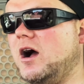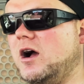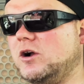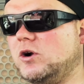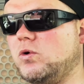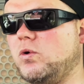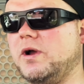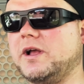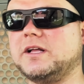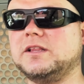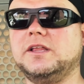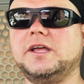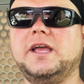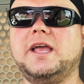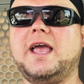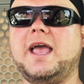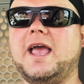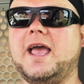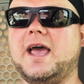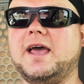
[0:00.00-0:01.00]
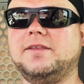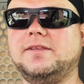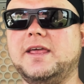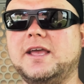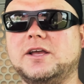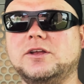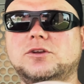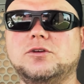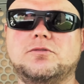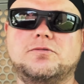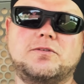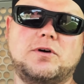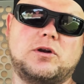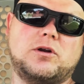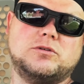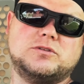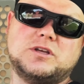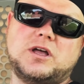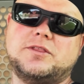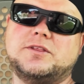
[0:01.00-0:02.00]
quickly, and they could do
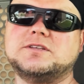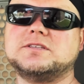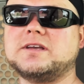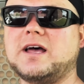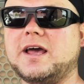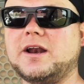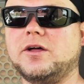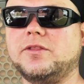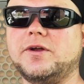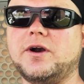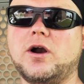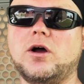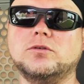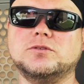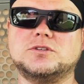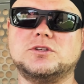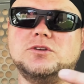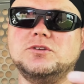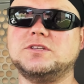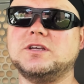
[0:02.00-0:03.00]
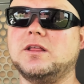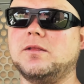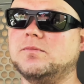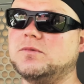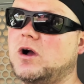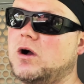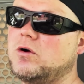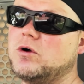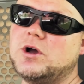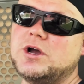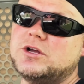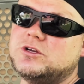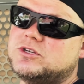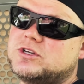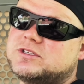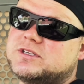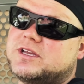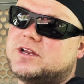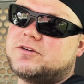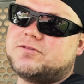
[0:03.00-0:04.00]
photos on the side on their own. So you tell them, oh,
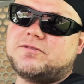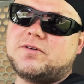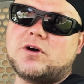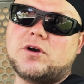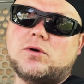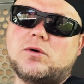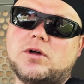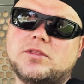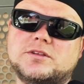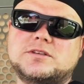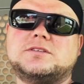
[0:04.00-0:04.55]
just get a photo on the